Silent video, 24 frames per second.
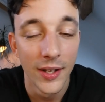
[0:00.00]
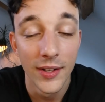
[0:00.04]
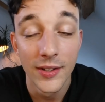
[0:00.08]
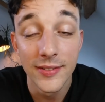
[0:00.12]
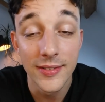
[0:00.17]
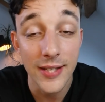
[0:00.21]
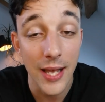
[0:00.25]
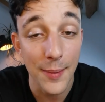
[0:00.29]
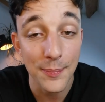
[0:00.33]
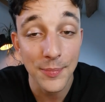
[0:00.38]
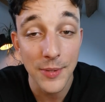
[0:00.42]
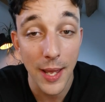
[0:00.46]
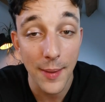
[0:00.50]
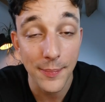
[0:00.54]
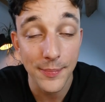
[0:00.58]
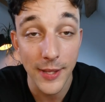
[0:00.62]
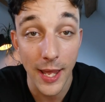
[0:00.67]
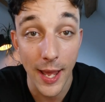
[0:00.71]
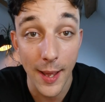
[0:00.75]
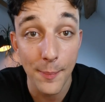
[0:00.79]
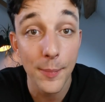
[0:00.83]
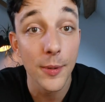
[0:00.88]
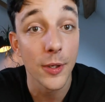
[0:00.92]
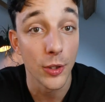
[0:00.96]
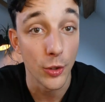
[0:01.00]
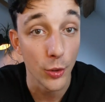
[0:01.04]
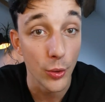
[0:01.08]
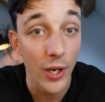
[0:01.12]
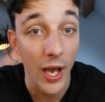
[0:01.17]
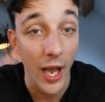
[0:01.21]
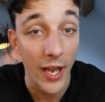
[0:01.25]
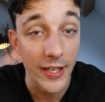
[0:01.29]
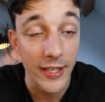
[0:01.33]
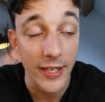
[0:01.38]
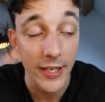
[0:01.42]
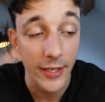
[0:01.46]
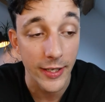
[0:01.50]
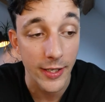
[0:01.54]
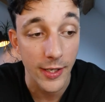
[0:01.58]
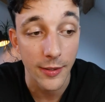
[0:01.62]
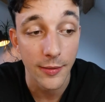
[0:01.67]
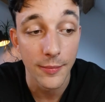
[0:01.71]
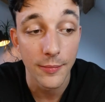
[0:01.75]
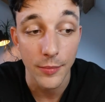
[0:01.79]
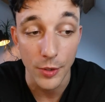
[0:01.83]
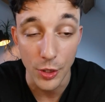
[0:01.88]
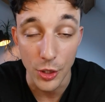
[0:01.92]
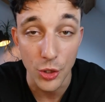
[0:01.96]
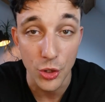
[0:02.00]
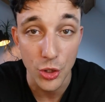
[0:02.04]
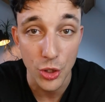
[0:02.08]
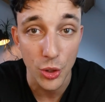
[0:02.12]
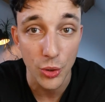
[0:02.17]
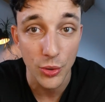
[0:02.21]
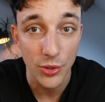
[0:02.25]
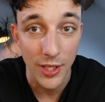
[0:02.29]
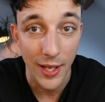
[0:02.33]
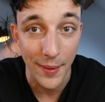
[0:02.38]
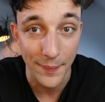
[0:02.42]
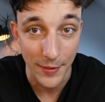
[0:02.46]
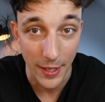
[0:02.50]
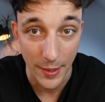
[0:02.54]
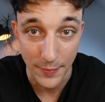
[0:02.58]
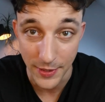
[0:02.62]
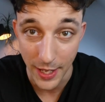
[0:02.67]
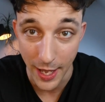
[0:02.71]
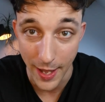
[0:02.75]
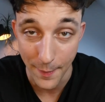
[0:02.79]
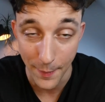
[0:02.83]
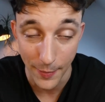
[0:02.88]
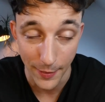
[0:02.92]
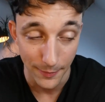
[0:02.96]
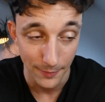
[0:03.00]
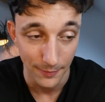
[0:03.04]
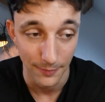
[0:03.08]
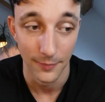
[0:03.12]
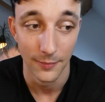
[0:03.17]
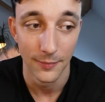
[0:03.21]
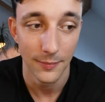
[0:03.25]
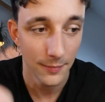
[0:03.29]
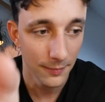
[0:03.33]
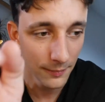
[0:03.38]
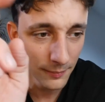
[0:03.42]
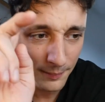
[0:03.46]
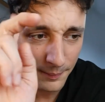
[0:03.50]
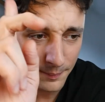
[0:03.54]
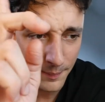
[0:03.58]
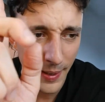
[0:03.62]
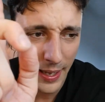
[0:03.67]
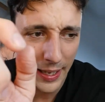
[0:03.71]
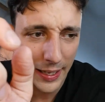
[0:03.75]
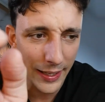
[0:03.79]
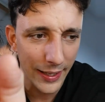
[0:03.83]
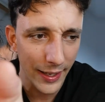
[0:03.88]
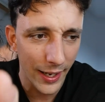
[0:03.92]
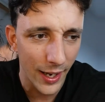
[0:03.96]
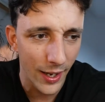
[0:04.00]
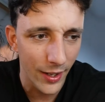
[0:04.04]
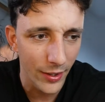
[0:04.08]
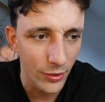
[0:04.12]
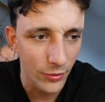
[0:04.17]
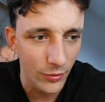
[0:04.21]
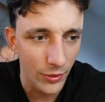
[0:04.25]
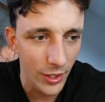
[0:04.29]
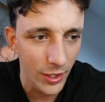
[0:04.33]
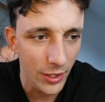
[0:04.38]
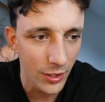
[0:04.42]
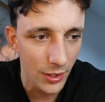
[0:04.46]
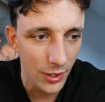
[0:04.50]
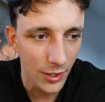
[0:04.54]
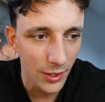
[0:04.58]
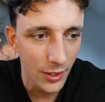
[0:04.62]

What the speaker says: Tap, tap, tap. Good idea. You should tap, tap, tap. Make it 100.